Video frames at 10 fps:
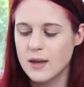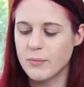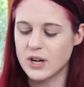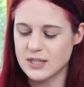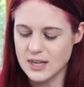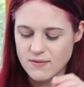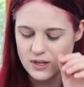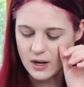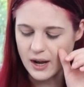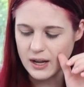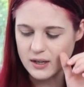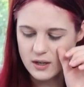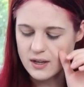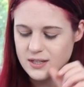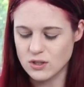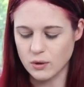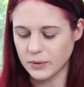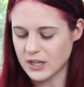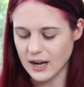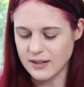but it's even not, it's
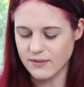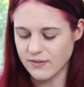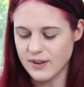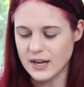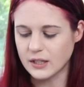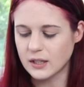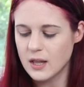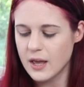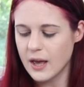normally not even fatal